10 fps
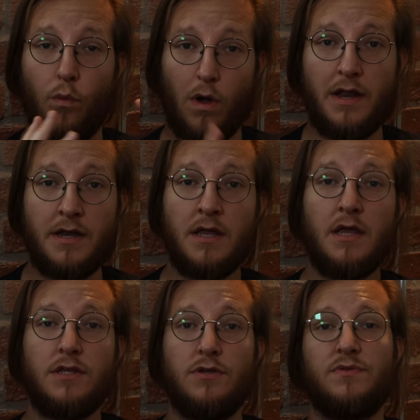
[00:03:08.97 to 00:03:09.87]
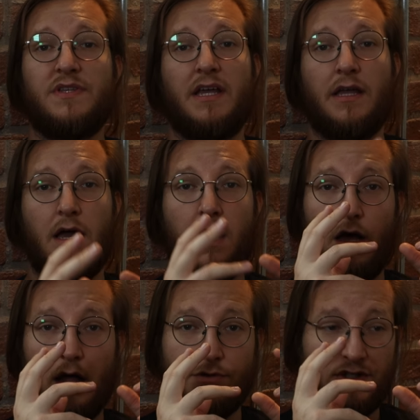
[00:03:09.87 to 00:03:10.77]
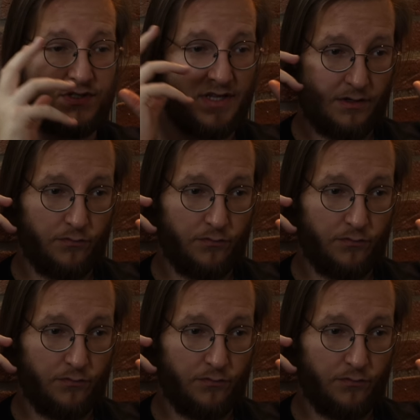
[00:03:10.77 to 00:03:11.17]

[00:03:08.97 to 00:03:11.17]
One using just like